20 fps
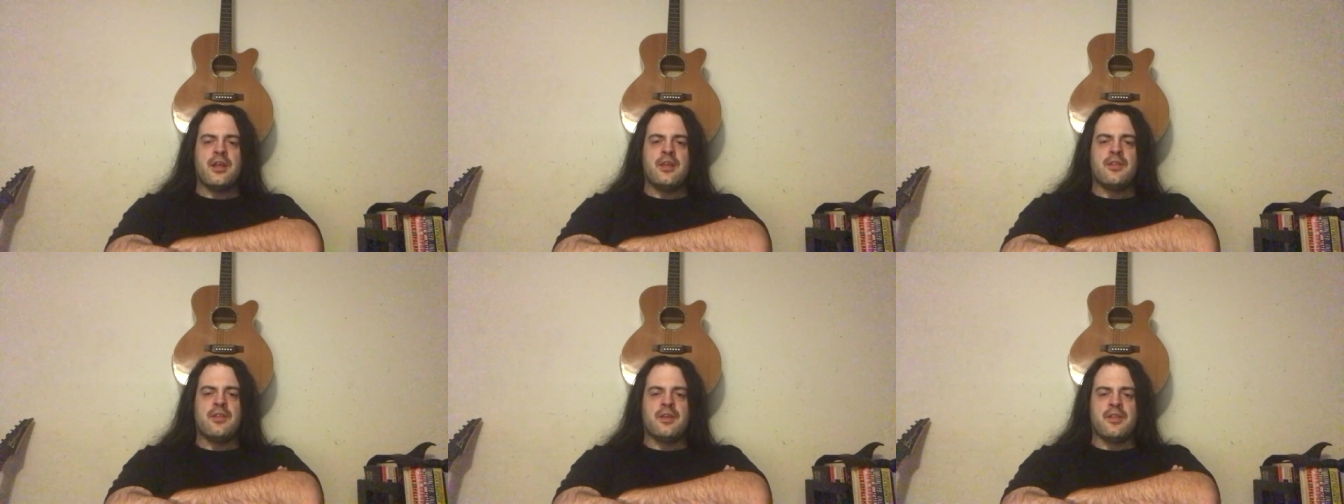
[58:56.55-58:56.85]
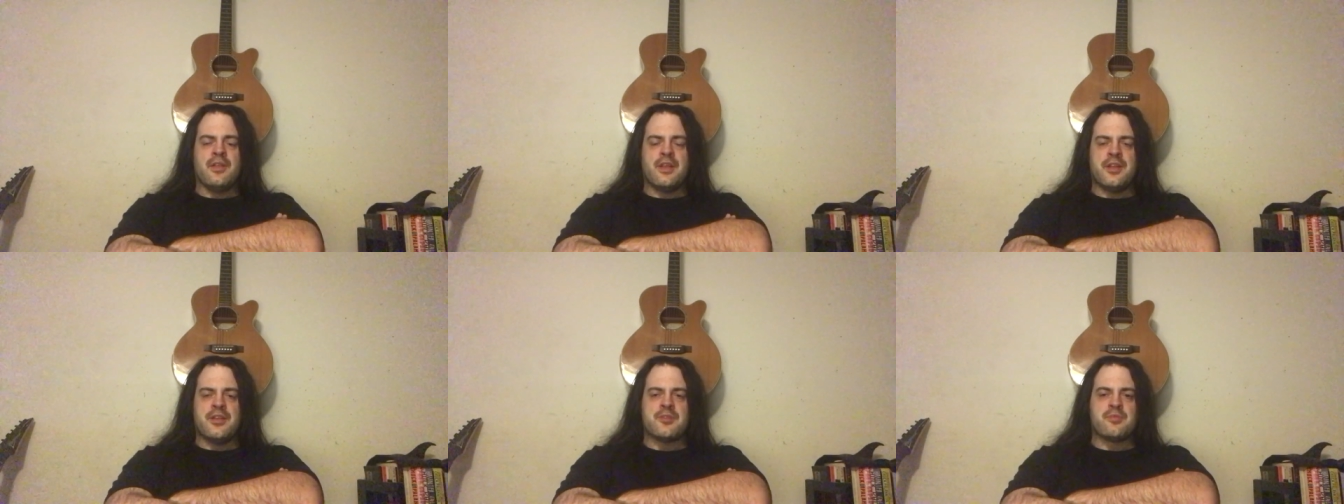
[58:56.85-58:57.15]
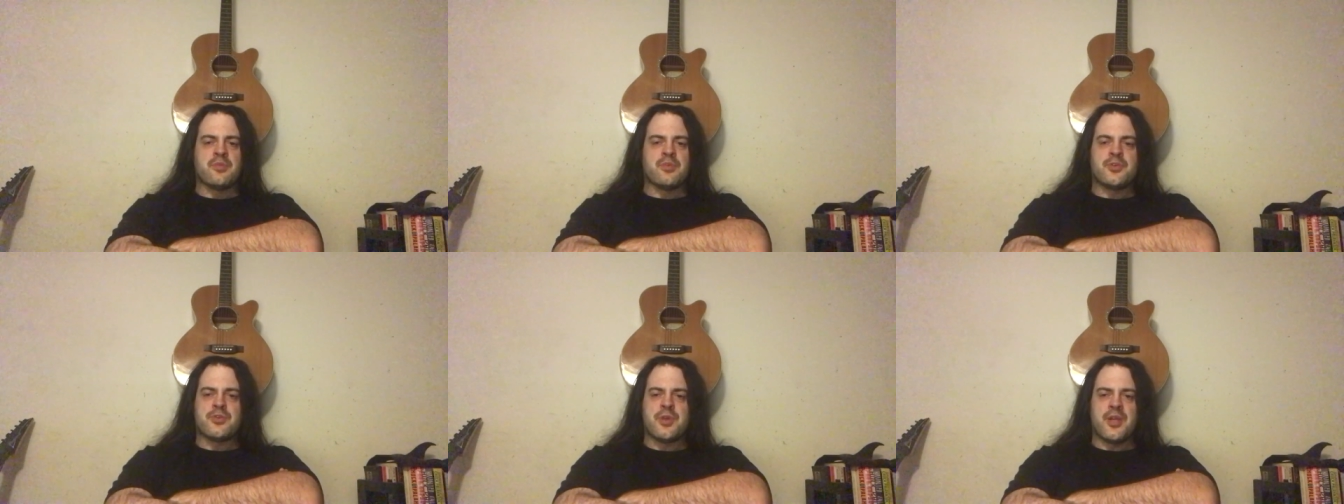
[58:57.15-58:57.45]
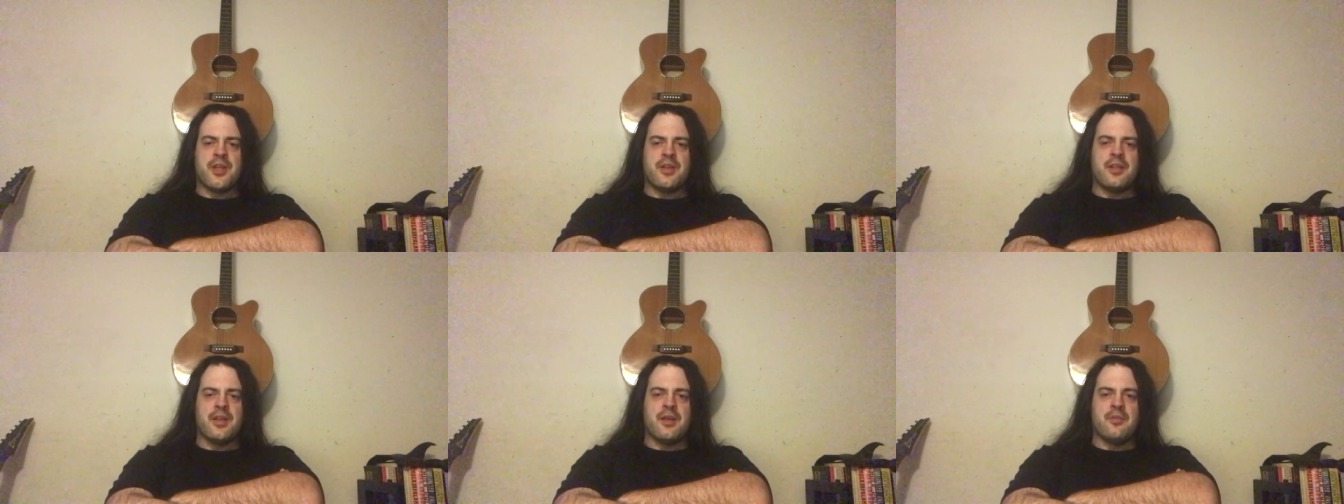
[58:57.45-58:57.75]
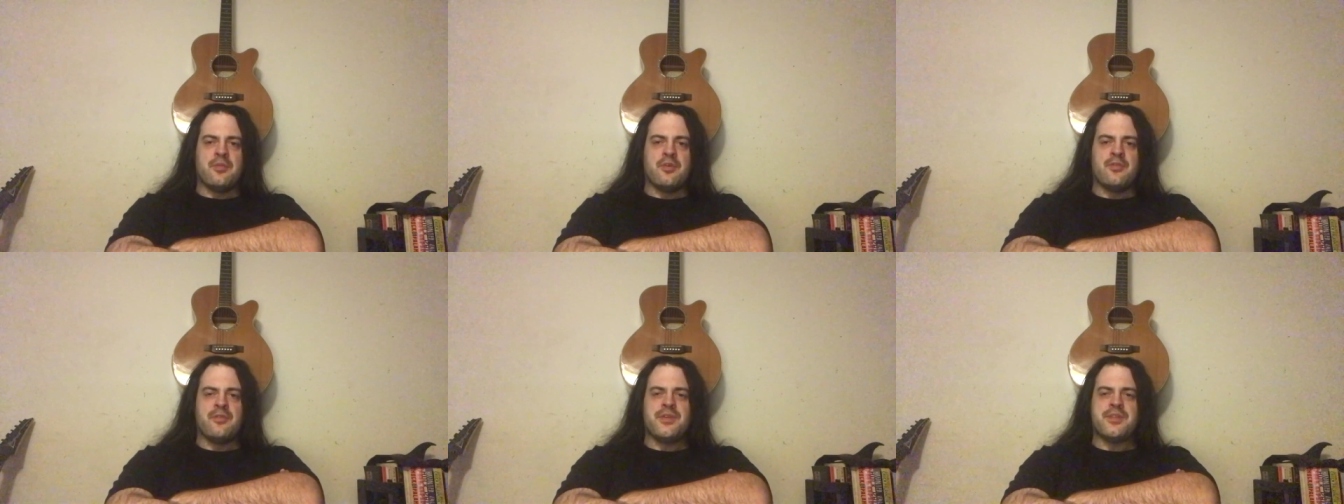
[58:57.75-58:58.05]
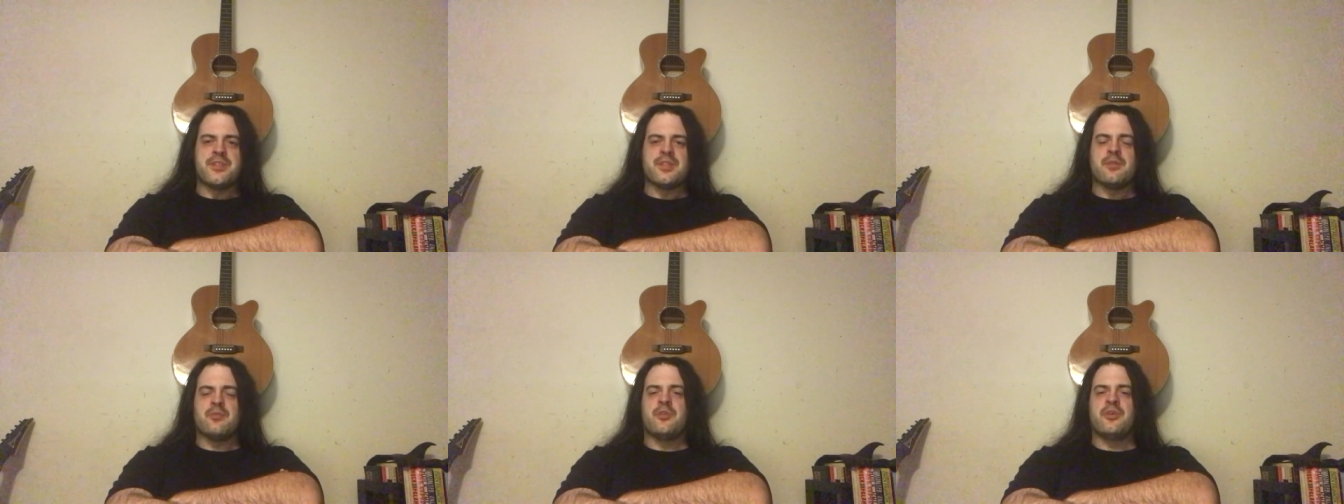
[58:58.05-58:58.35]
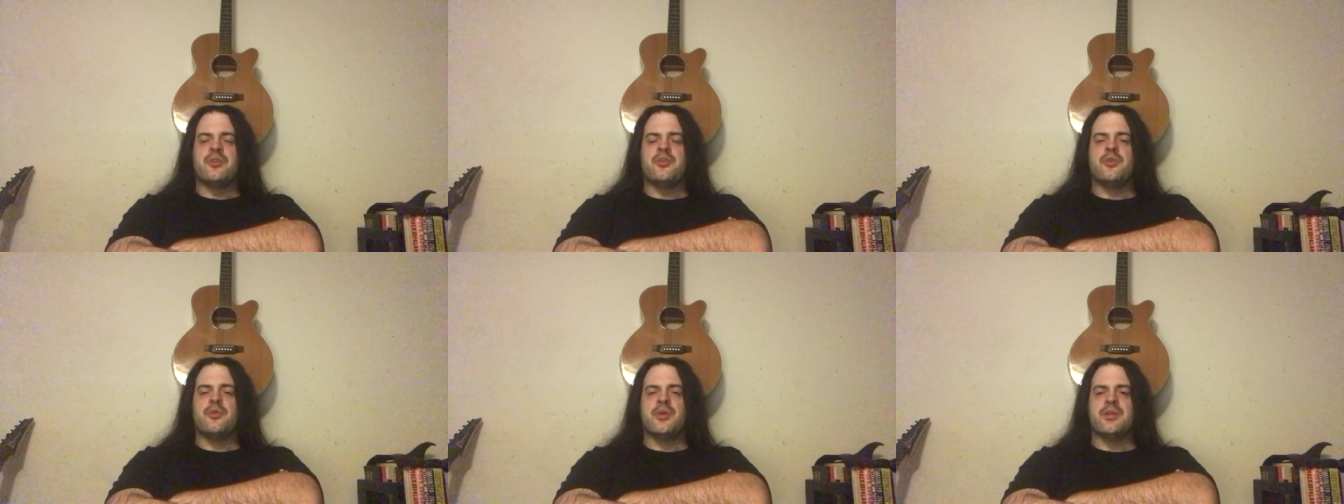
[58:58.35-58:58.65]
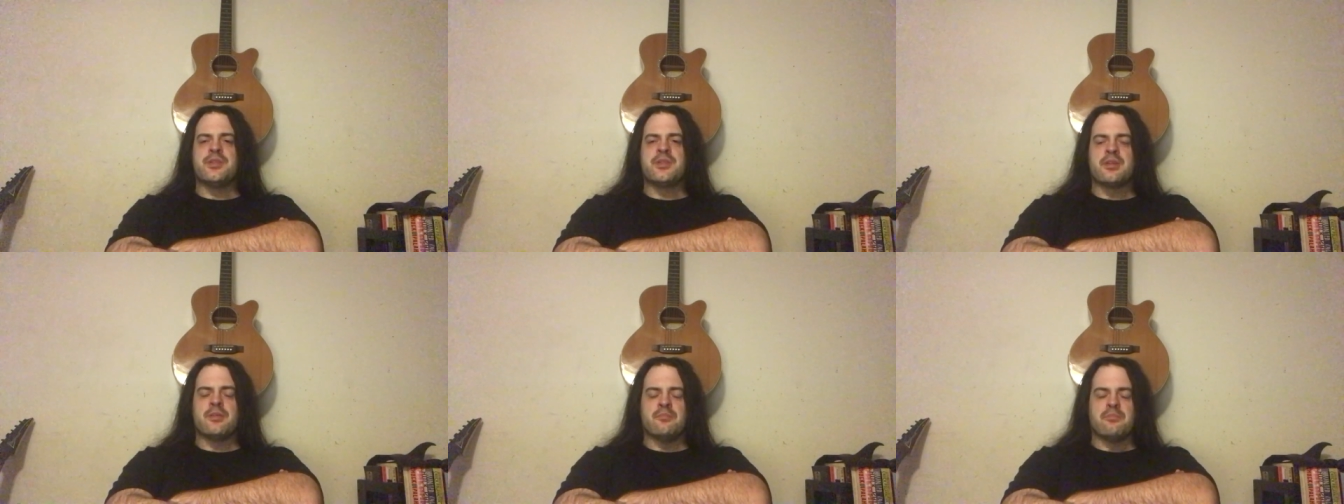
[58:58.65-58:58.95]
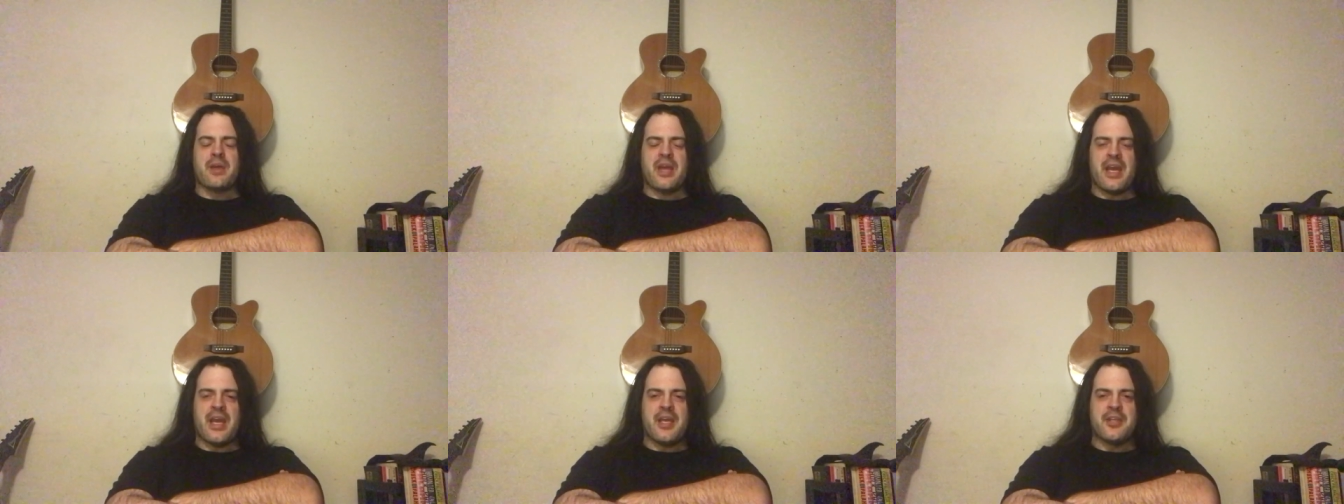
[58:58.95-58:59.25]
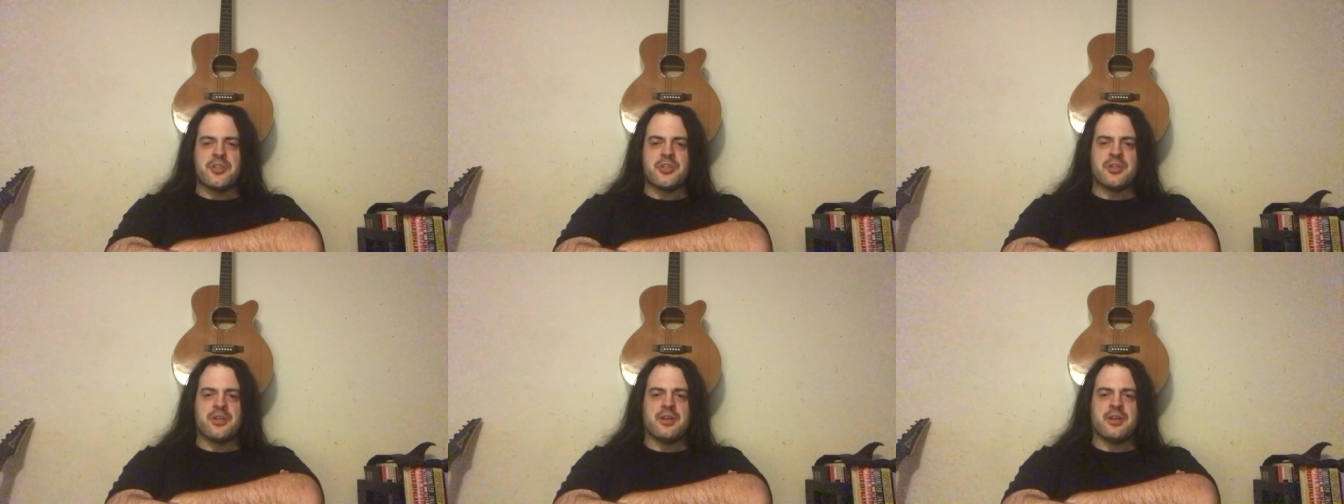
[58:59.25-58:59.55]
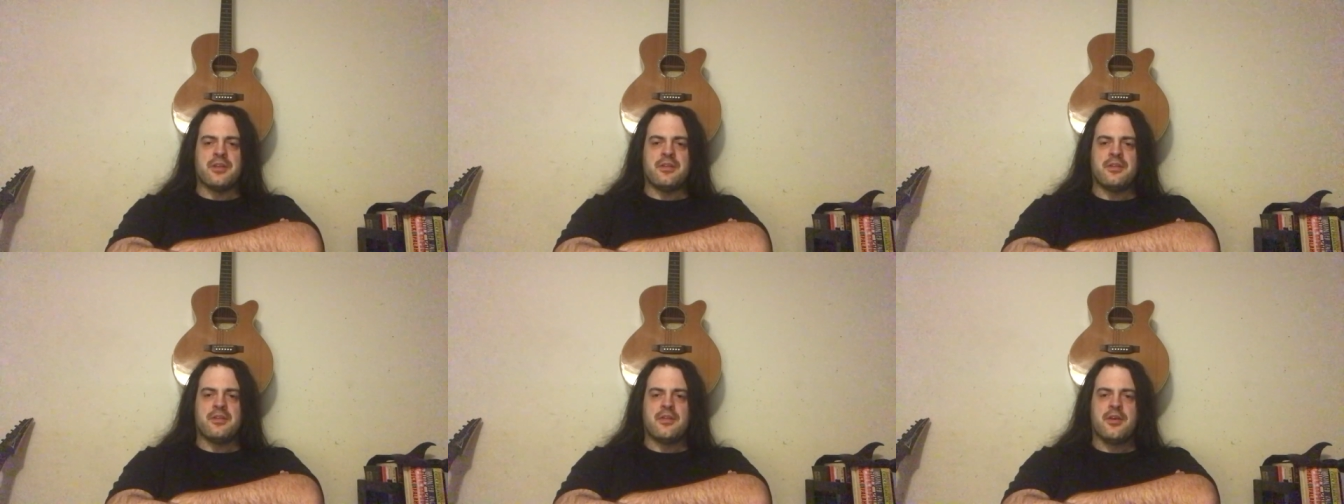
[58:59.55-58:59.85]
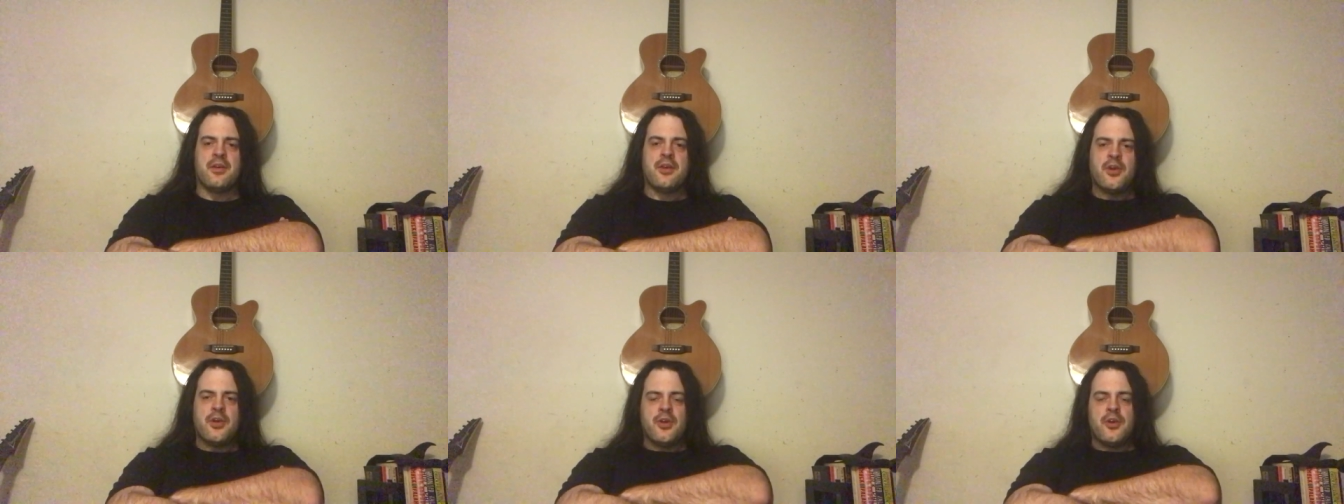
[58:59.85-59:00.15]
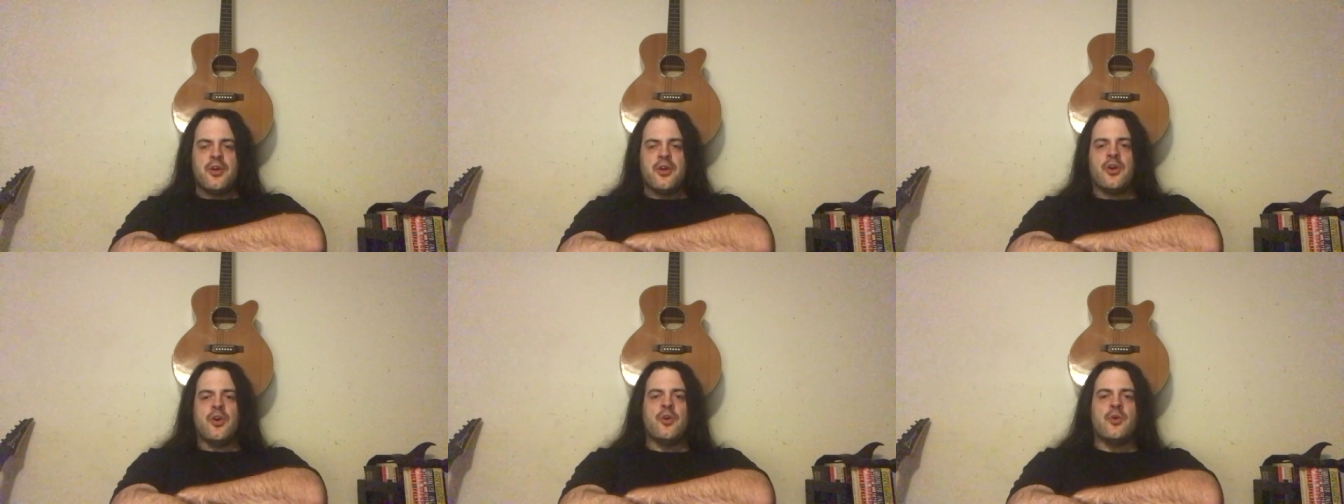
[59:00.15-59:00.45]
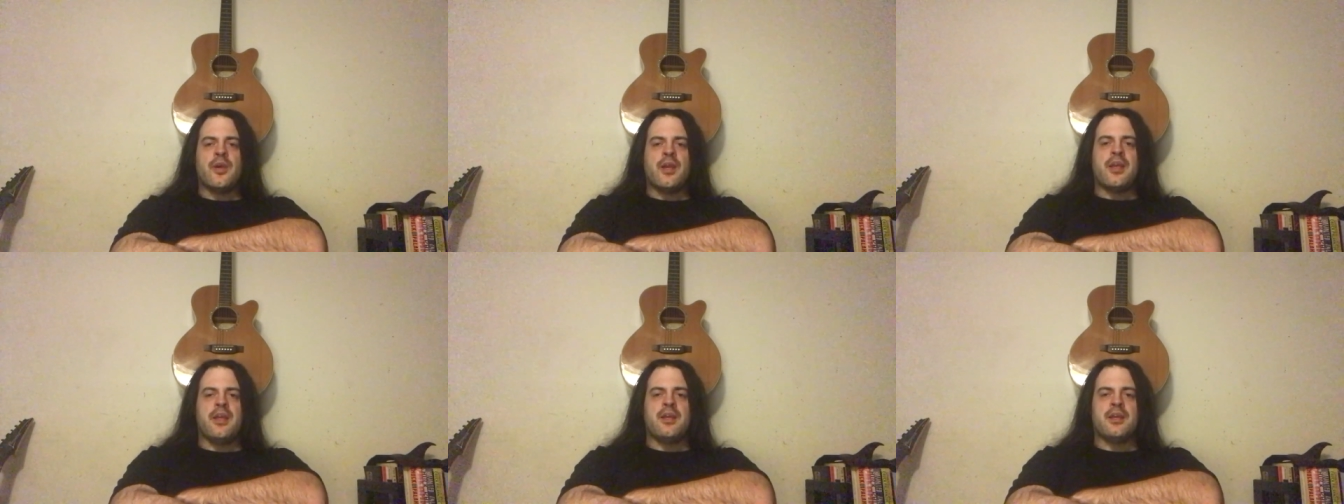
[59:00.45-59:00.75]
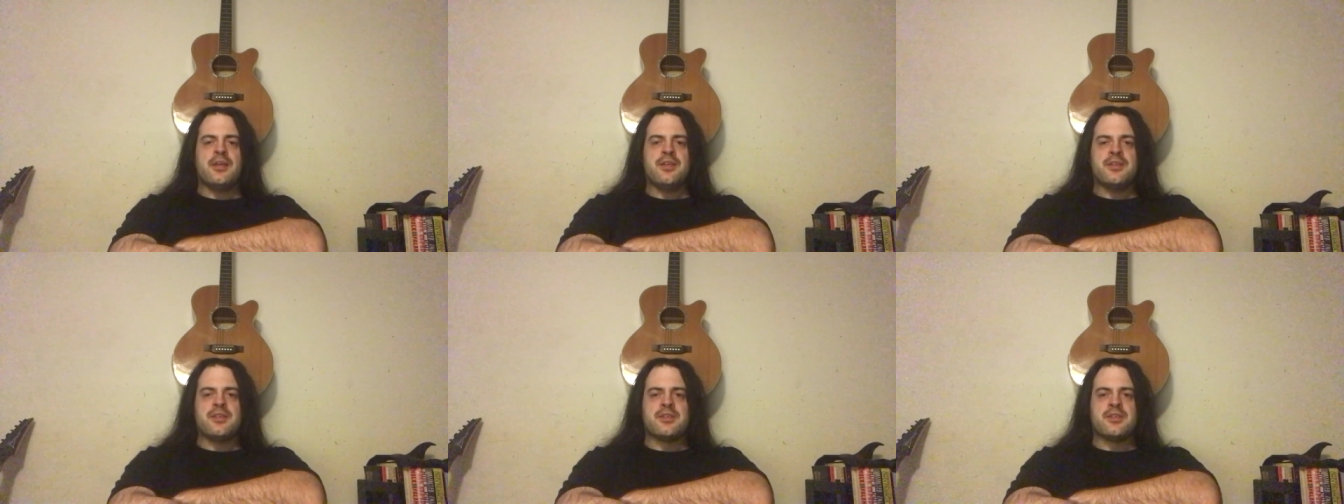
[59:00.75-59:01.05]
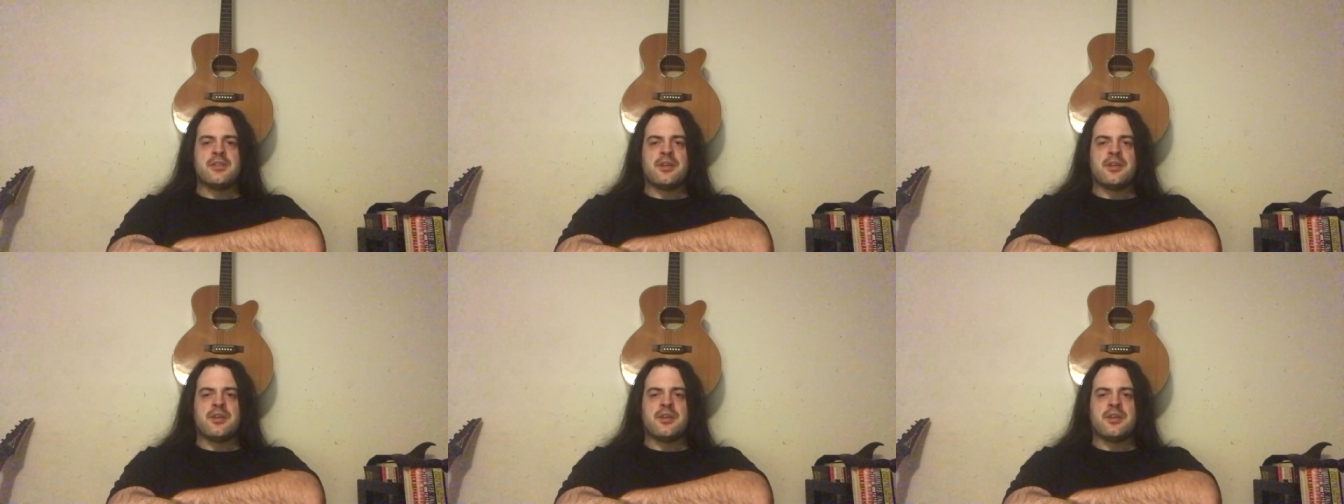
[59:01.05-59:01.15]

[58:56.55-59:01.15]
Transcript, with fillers: that, that is portrayed in that movie someone who is compassionate, who is